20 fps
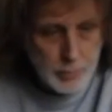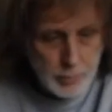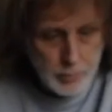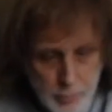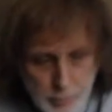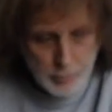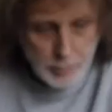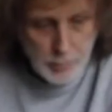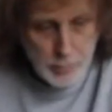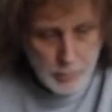
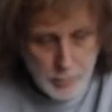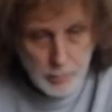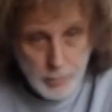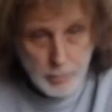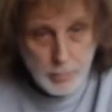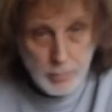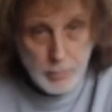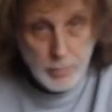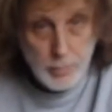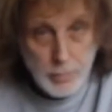right?
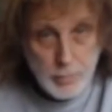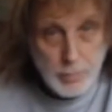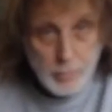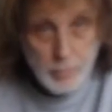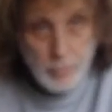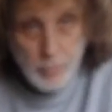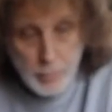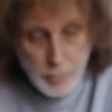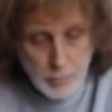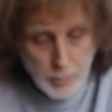
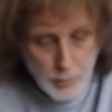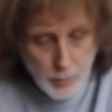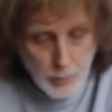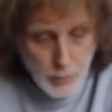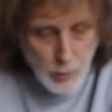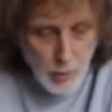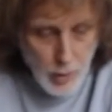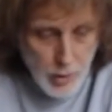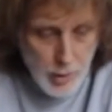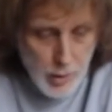Burn it,
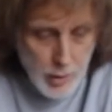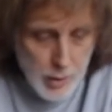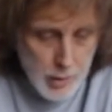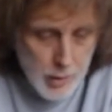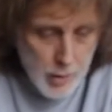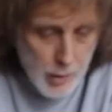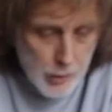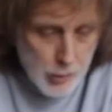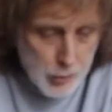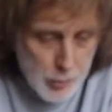wizard. You know
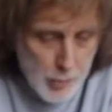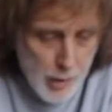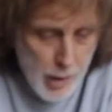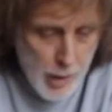what?